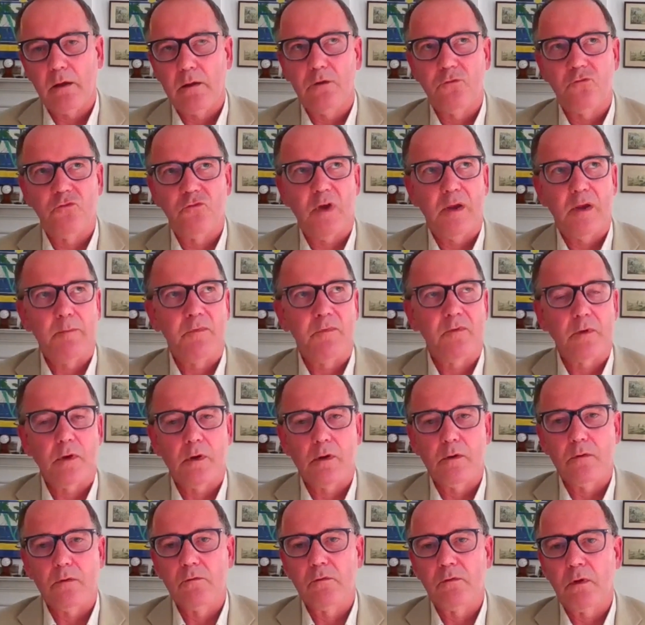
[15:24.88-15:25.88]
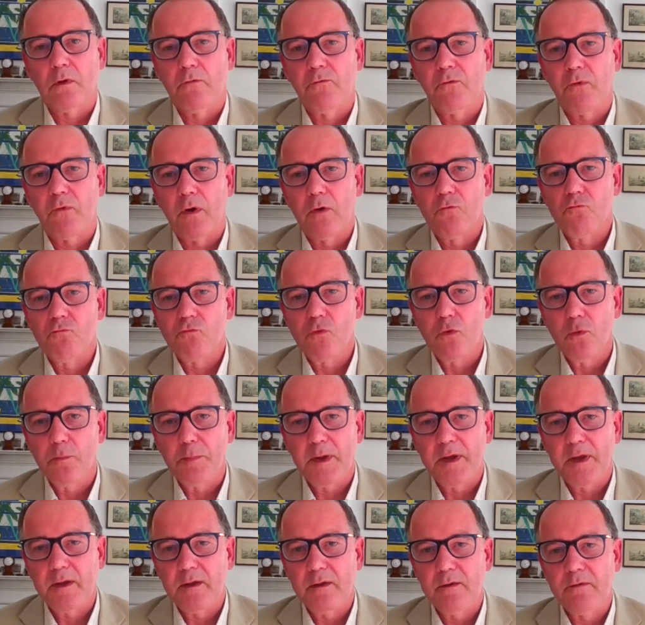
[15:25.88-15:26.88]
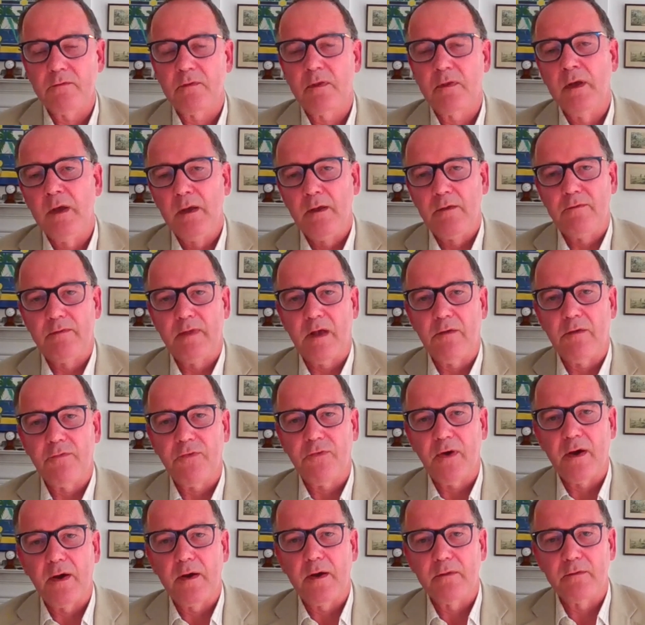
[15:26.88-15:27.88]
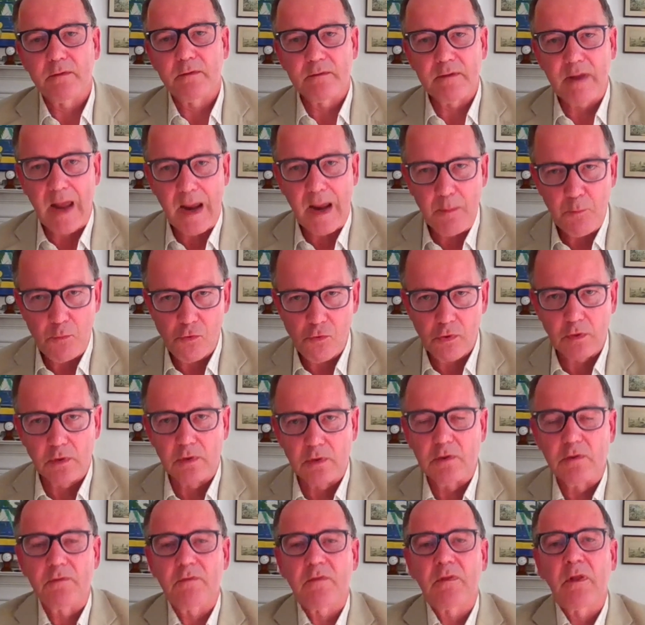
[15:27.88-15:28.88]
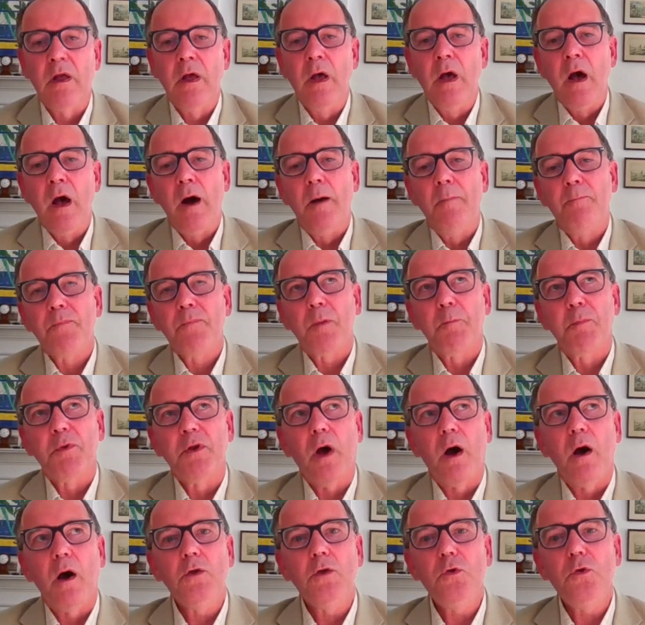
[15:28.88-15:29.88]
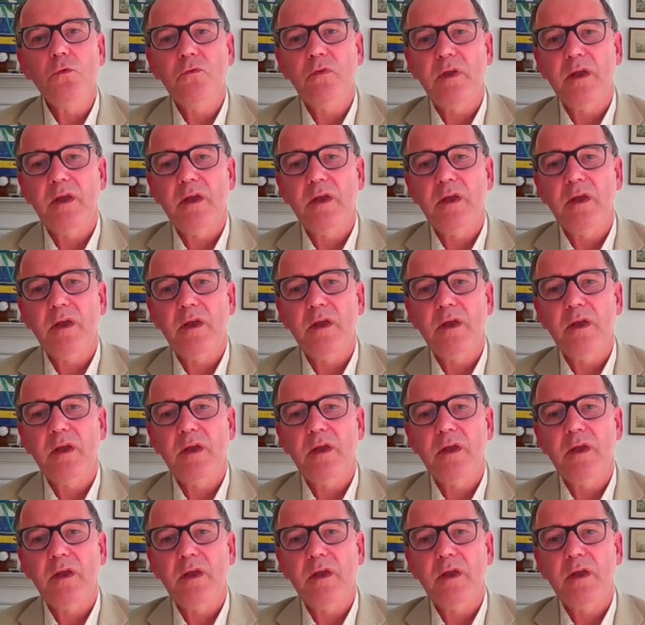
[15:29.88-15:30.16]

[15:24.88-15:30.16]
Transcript: colored gemstones of rubies, sapphires, and emeralds. But are you